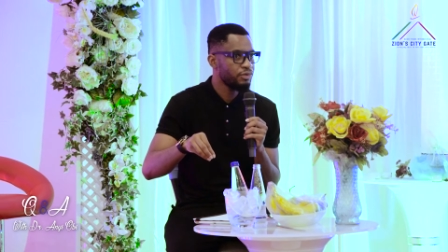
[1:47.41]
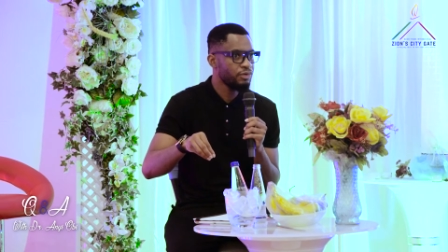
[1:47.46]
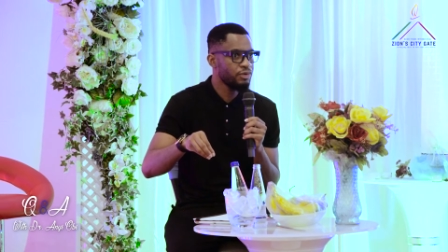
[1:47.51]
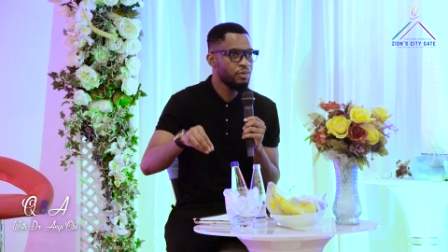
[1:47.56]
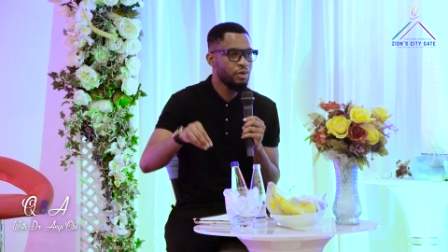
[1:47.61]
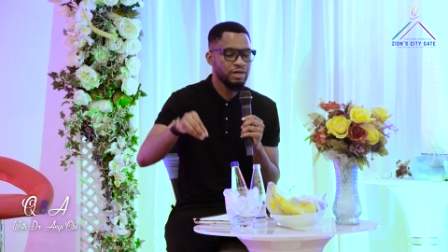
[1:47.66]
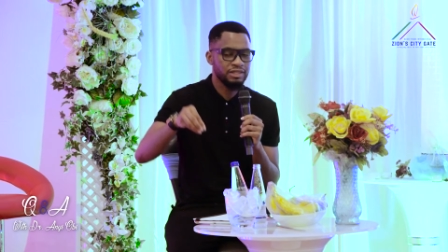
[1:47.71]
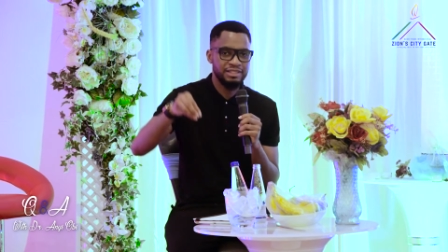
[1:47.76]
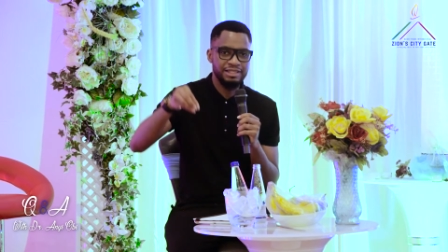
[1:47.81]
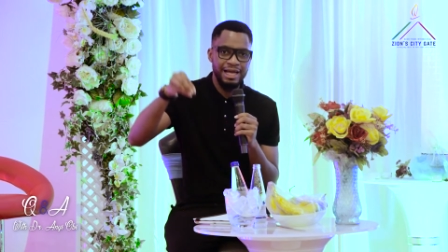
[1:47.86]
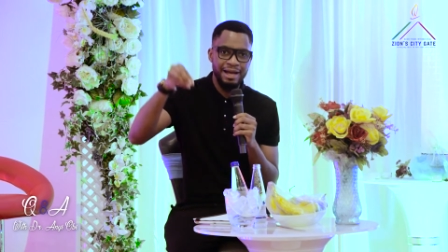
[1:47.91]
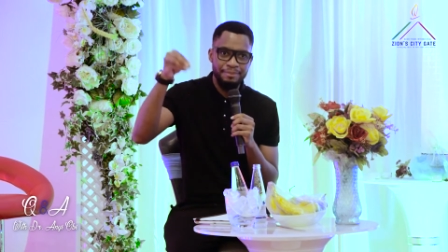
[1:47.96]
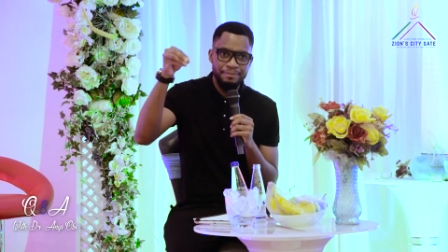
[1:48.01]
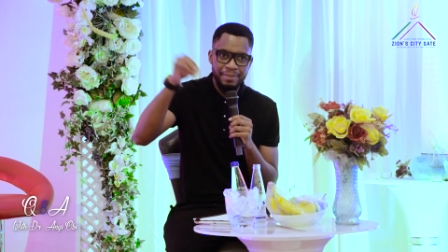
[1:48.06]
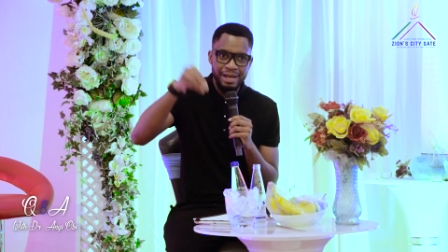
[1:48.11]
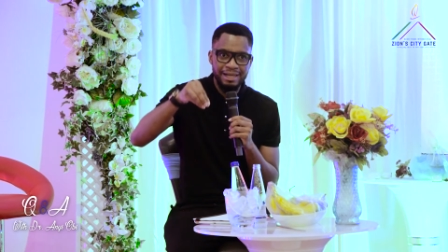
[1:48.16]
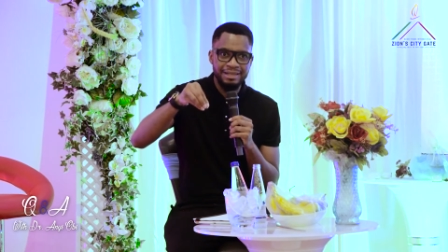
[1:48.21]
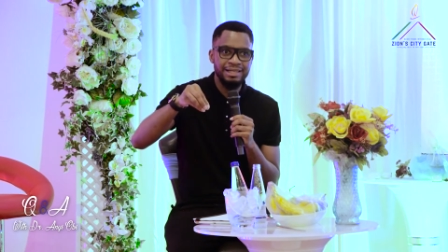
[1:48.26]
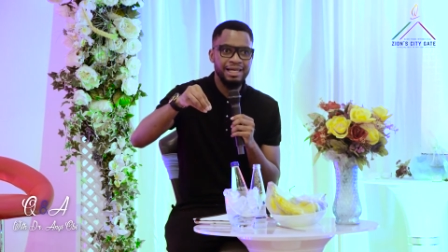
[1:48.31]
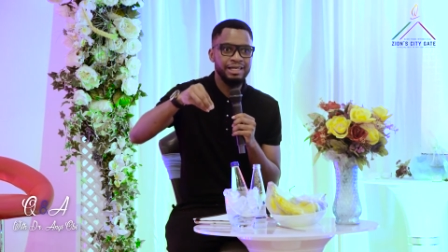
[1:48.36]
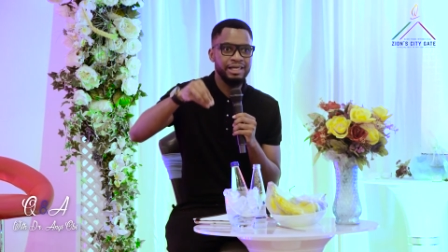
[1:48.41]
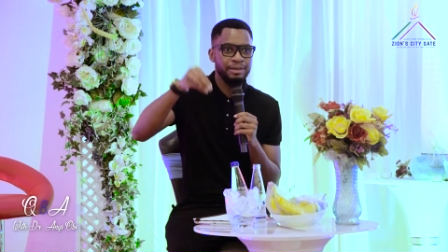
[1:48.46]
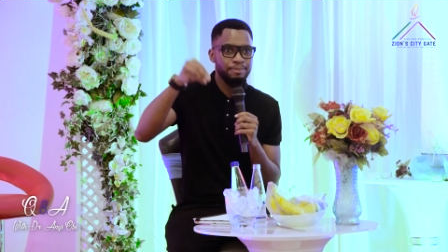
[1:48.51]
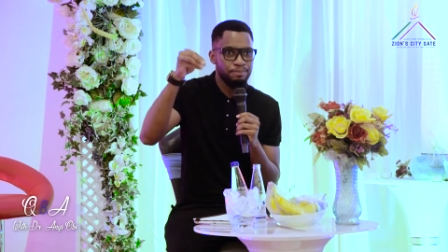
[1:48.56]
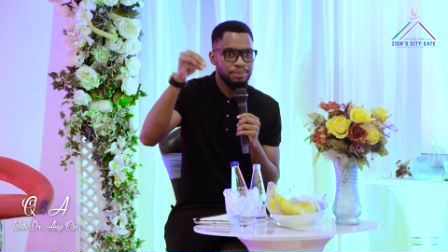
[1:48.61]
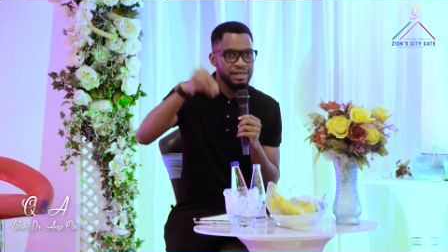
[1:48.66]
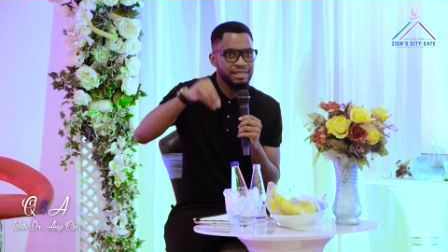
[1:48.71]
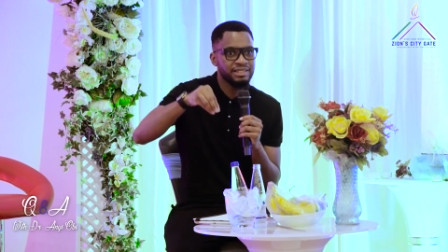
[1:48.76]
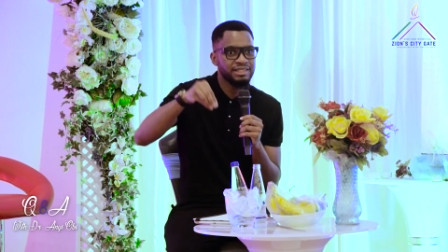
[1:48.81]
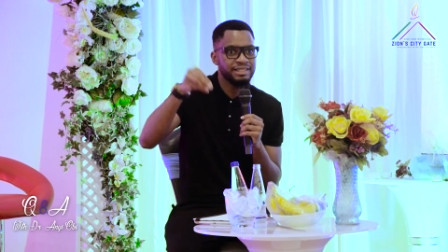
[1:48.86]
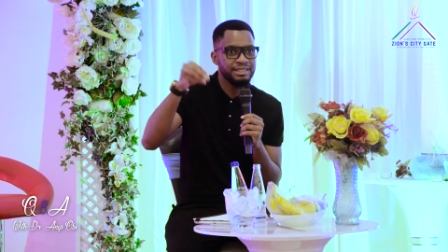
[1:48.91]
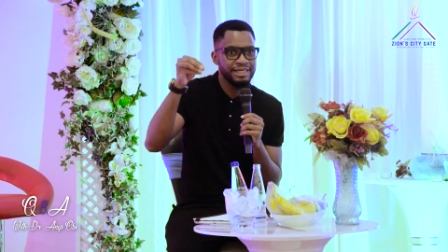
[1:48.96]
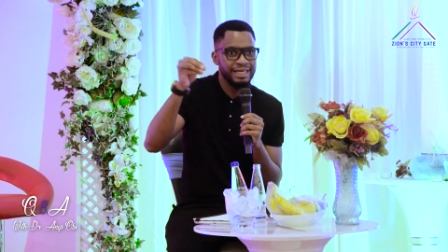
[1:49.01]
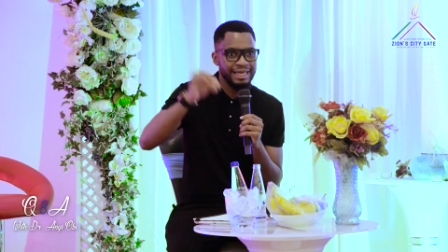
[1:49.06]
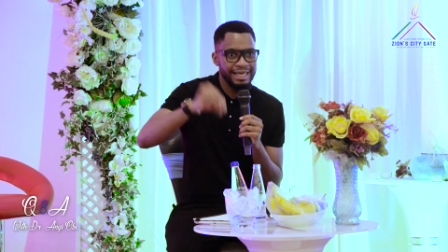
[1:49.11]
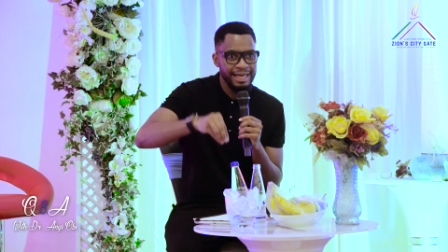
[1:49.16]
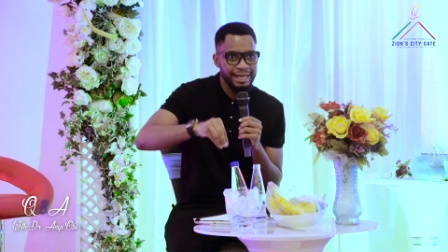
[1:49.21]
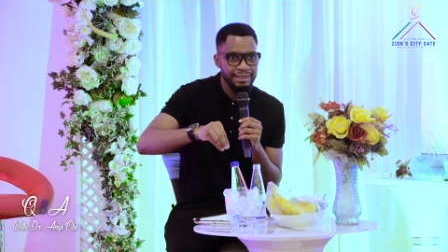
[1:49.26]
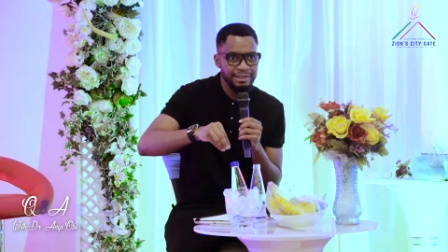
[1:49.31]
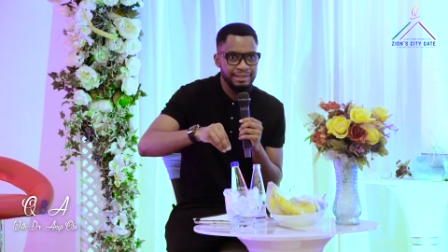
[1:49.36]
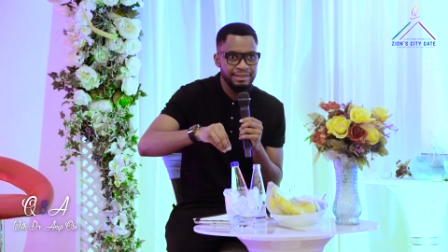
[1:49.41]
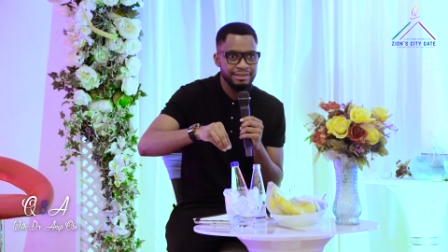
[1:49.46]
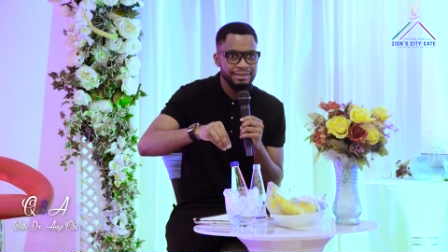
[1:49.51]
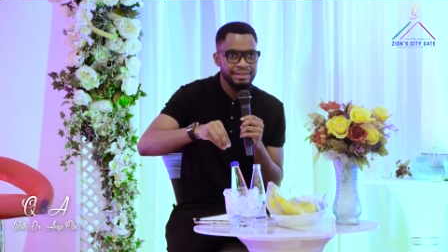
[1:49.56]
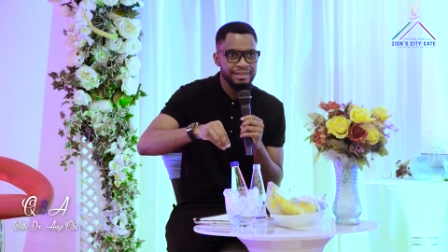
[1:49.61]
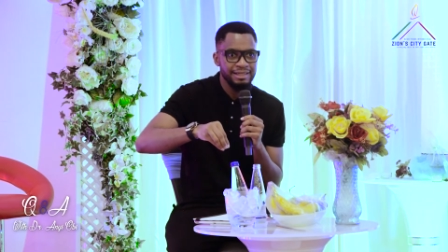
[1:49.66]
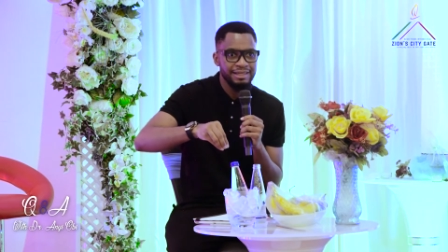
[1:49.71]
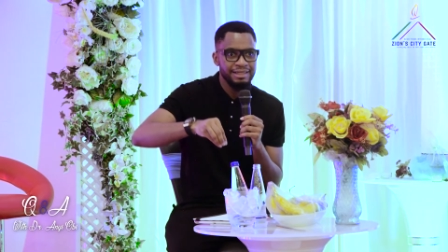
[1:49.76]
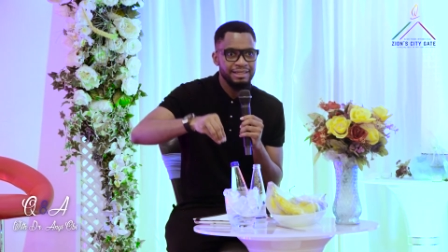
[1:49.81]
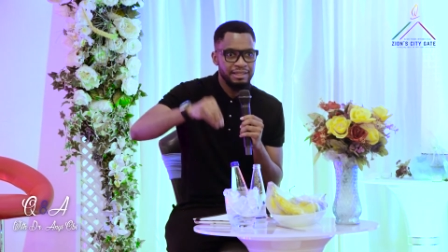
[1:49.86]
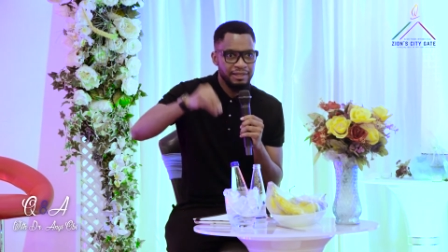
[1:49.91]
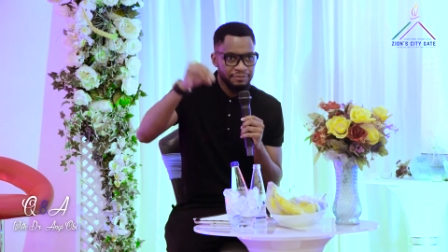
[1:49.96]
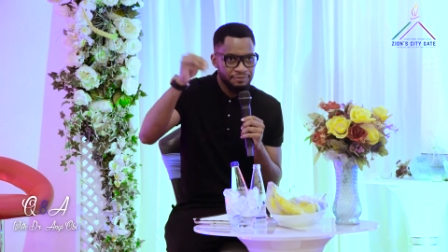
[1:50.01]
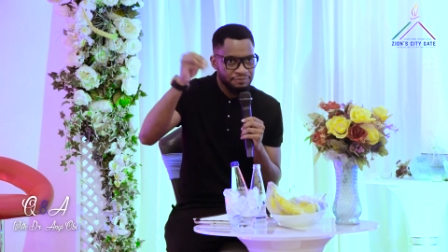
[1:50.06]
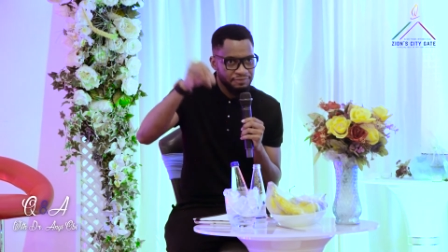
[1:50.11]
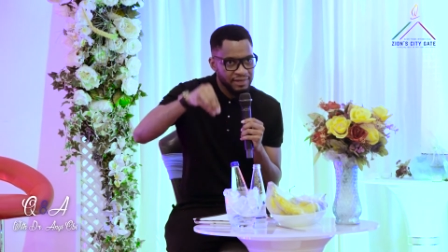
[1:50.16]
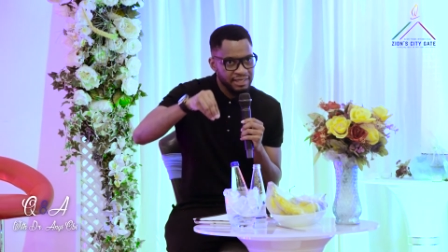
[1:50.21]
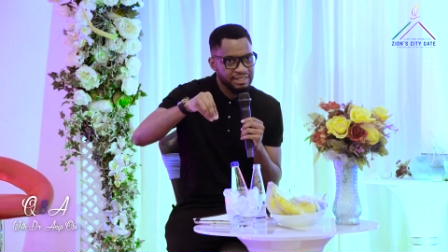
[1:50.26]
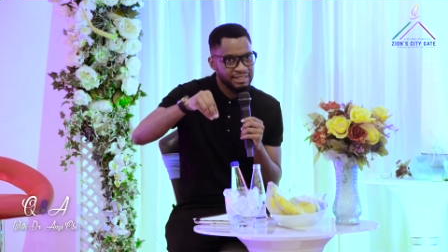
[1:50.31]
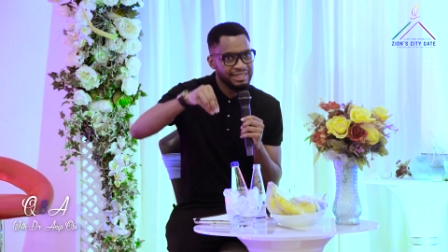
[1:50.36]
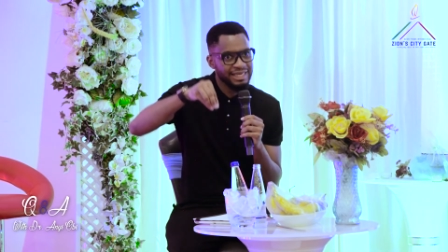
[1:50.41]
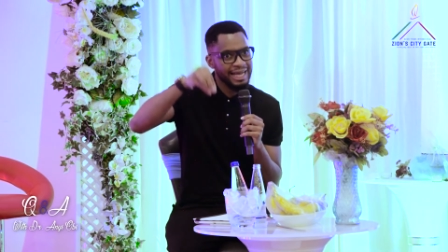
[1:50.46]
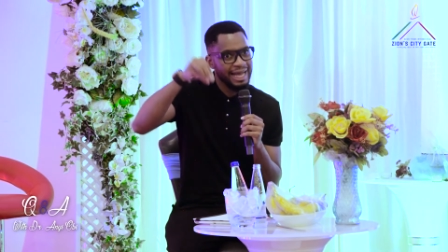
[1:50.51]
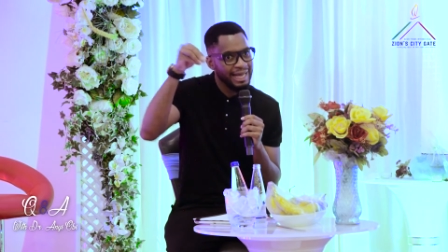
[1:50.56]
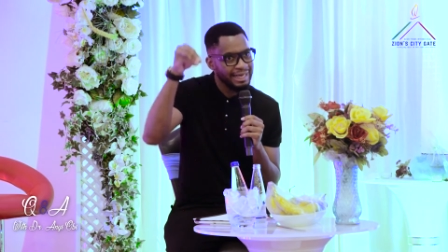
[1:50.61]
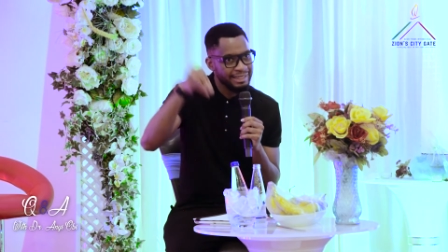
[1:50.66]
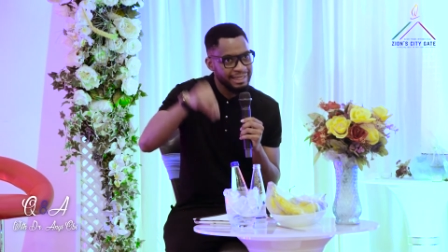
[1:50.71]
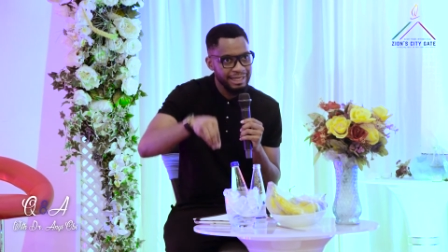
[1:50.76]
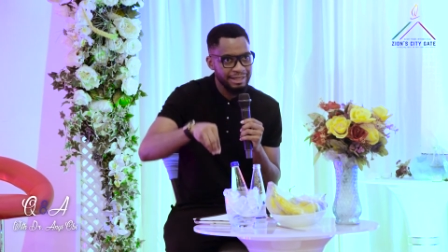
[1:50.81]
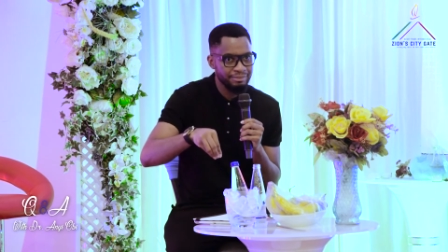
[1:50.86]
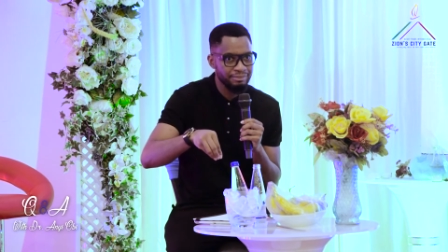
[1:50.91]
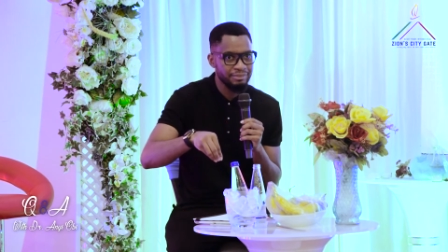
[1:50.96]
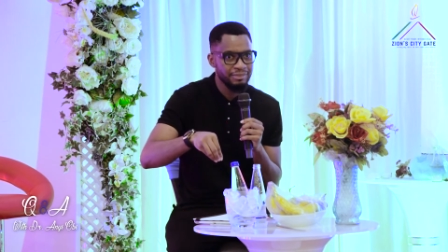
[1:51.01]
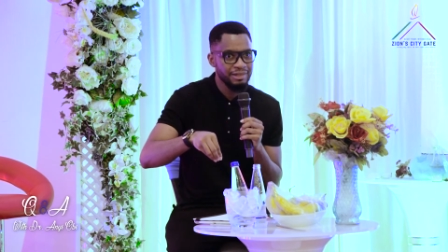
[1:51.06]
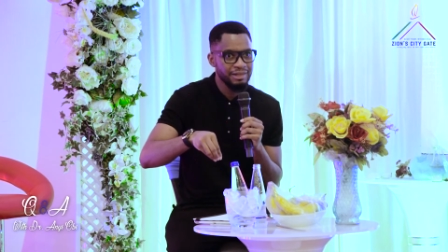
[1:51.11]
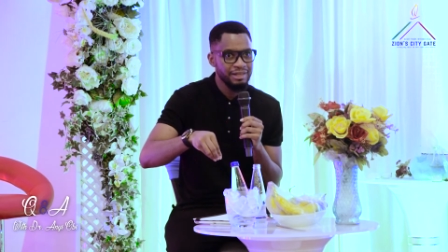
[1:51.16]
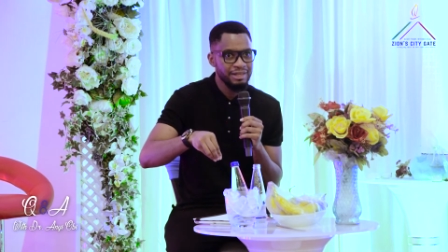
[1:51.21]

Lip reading: Who was that man that he placed in the garden? The first Adam.